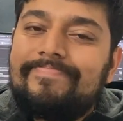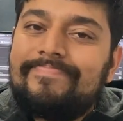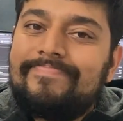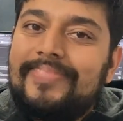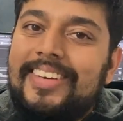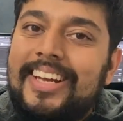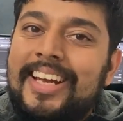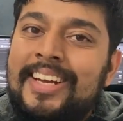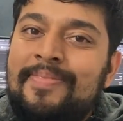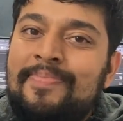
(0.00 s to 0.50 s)

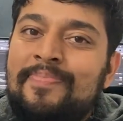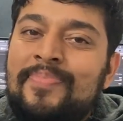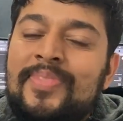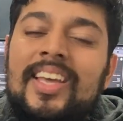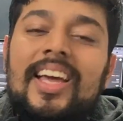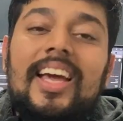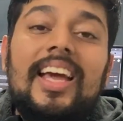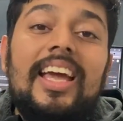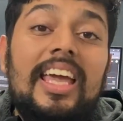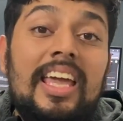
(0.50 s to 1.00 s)
right?
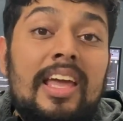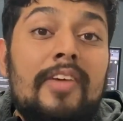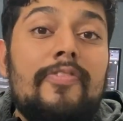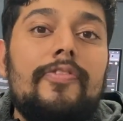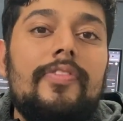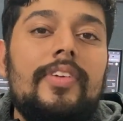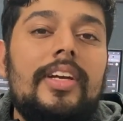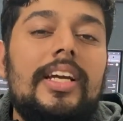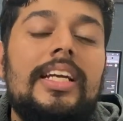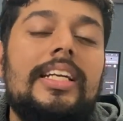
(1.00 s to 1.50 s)

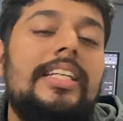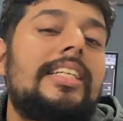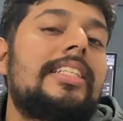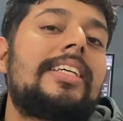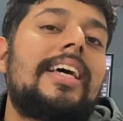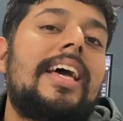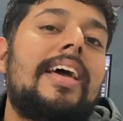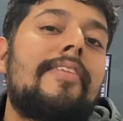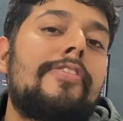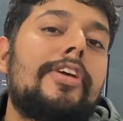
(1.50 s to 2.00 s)
If it is
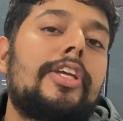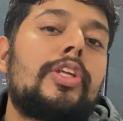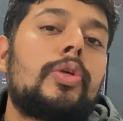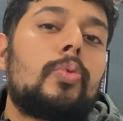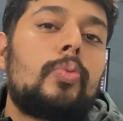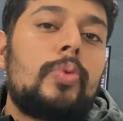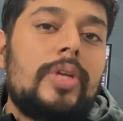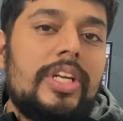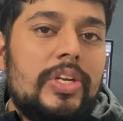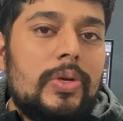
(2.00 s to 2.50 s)
a
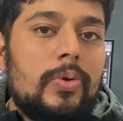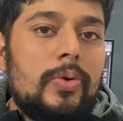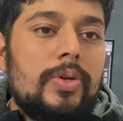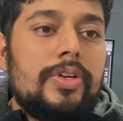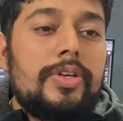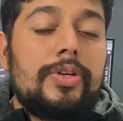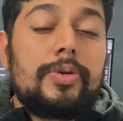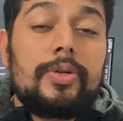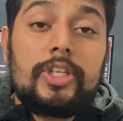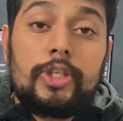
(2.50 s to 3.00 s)
FAQ video, you
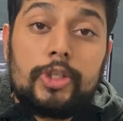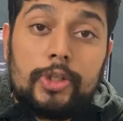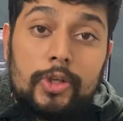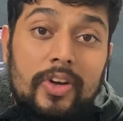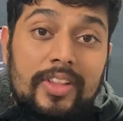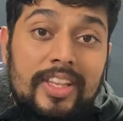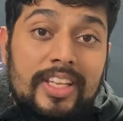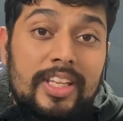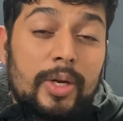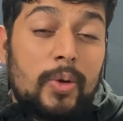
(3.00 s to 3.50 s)
need to ensure
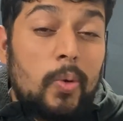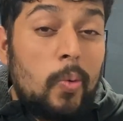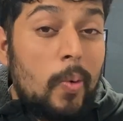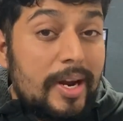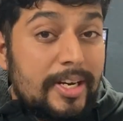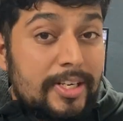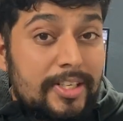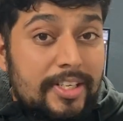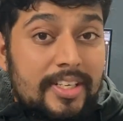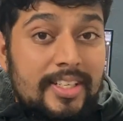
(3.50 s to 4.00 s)
that the
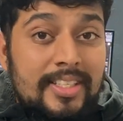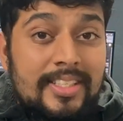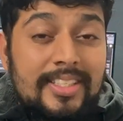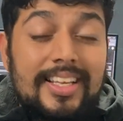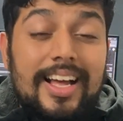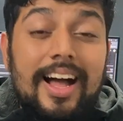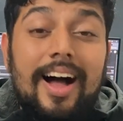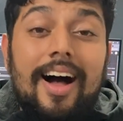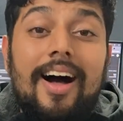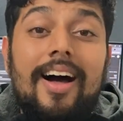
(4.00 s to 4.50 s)
questions
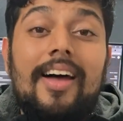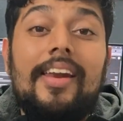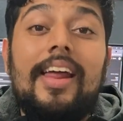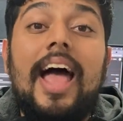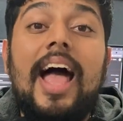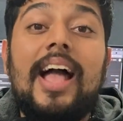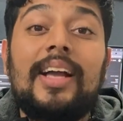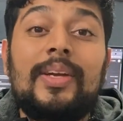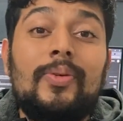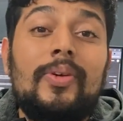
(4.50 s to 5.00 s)
are
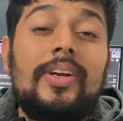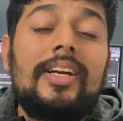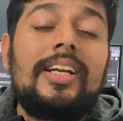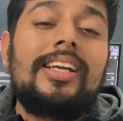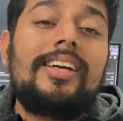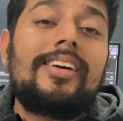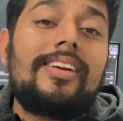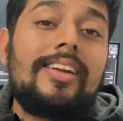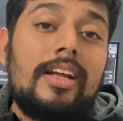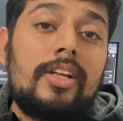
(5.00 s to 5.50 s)

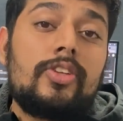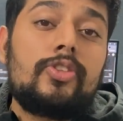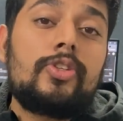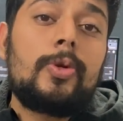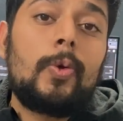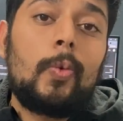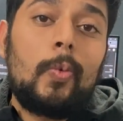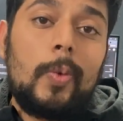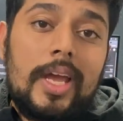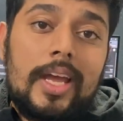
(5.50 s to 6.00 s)
accurately arranged in
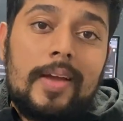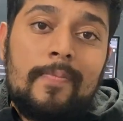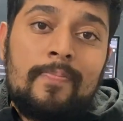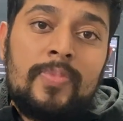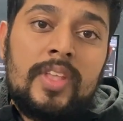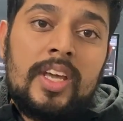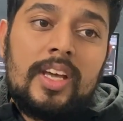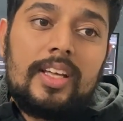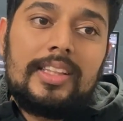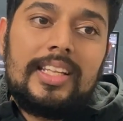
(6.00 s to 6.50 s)
a way
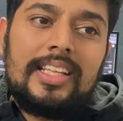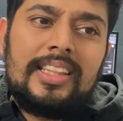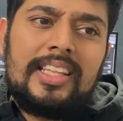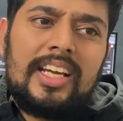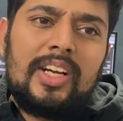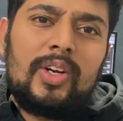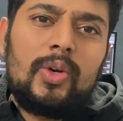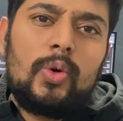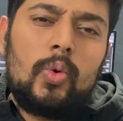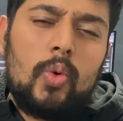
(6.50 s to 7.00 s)
that they
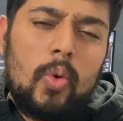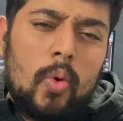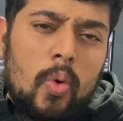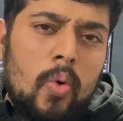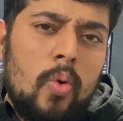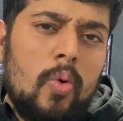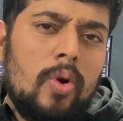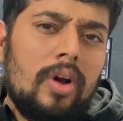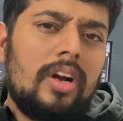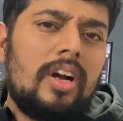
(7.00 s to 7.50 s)

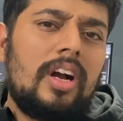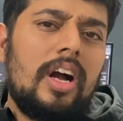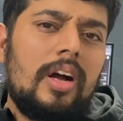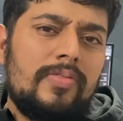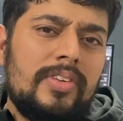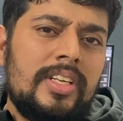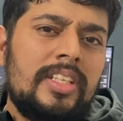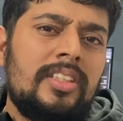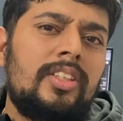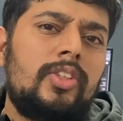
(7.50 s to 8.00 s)
go
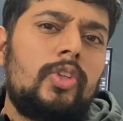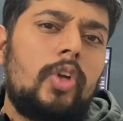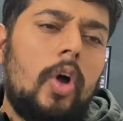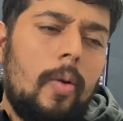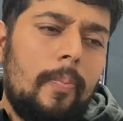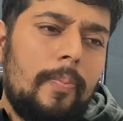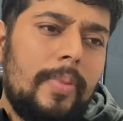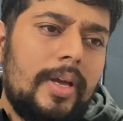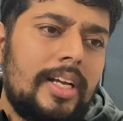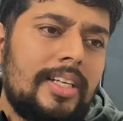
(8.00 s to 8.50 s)
covering the
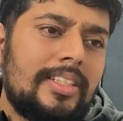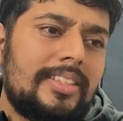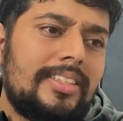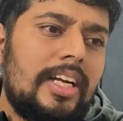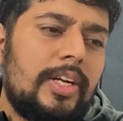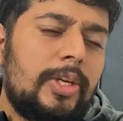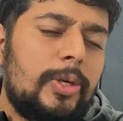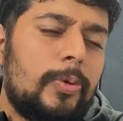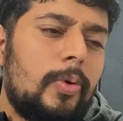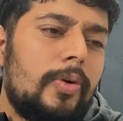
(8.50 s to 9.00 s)
topics
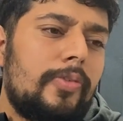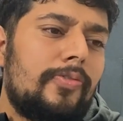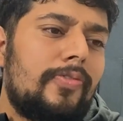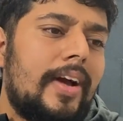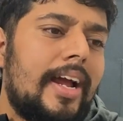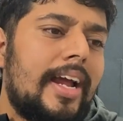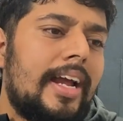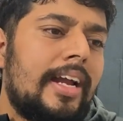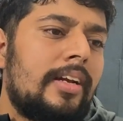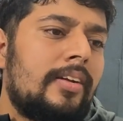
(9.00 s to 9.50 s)
that you would
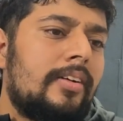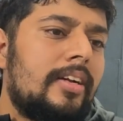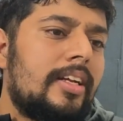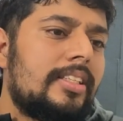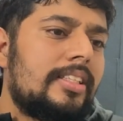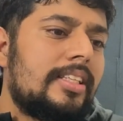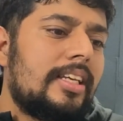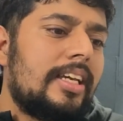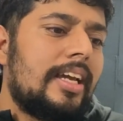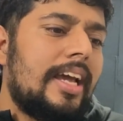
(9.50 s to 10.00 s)
find,
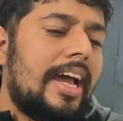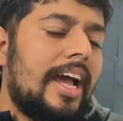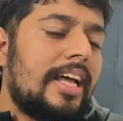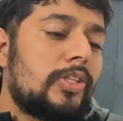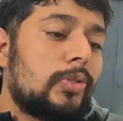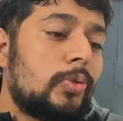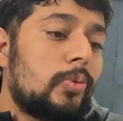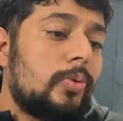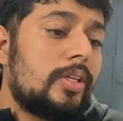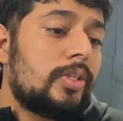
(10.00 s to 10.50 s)
let's say,
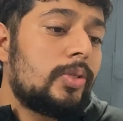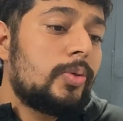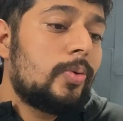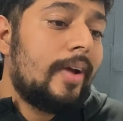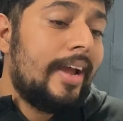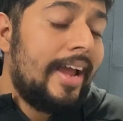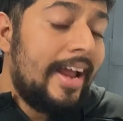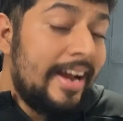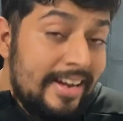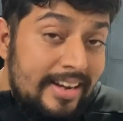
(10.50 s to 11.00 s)
as soon as you
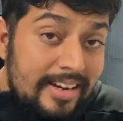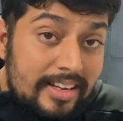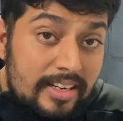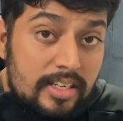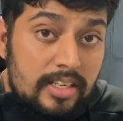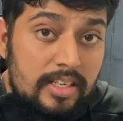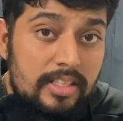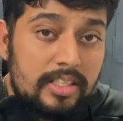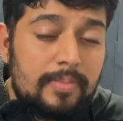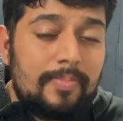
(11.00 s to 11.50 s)

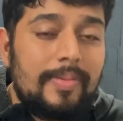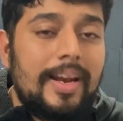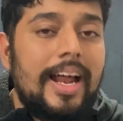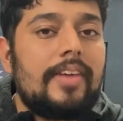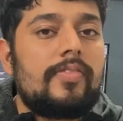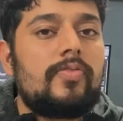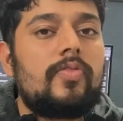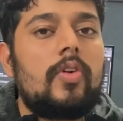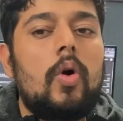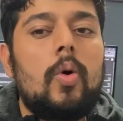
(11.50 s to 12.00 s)
enter the
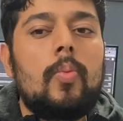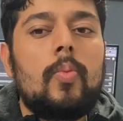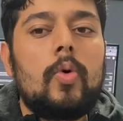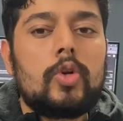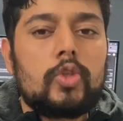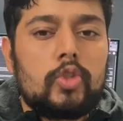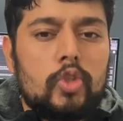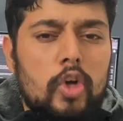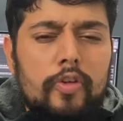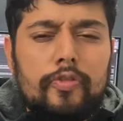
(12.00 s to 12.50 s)
platform
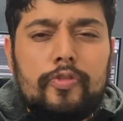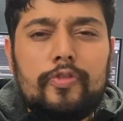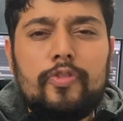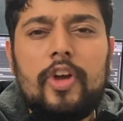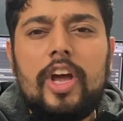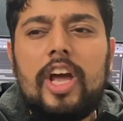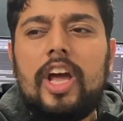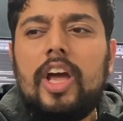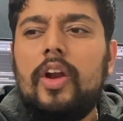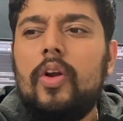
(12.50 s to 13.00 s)
or
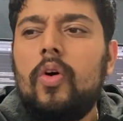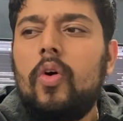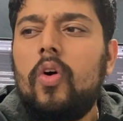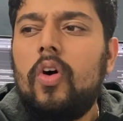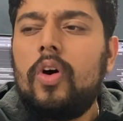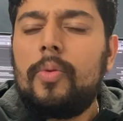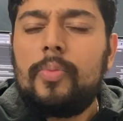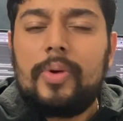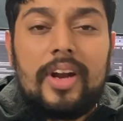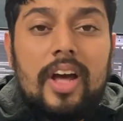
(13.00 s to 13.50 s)
software
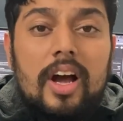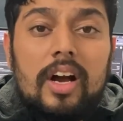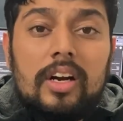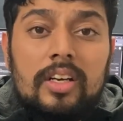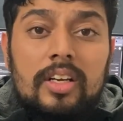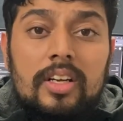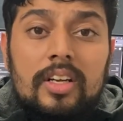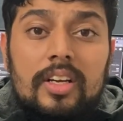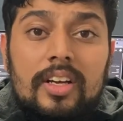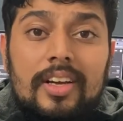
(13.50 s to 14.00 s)
or
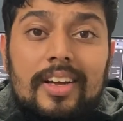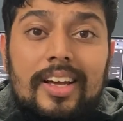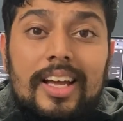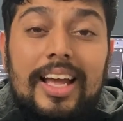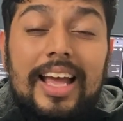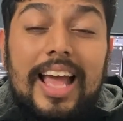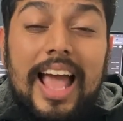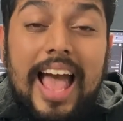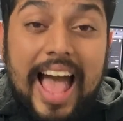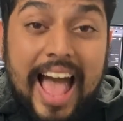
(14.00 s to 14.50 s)
product,
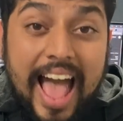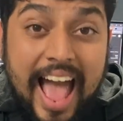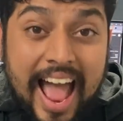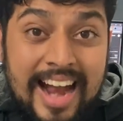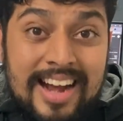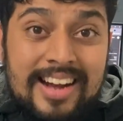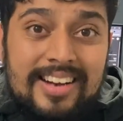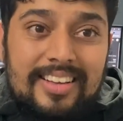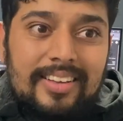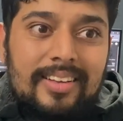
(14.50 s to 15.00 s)
and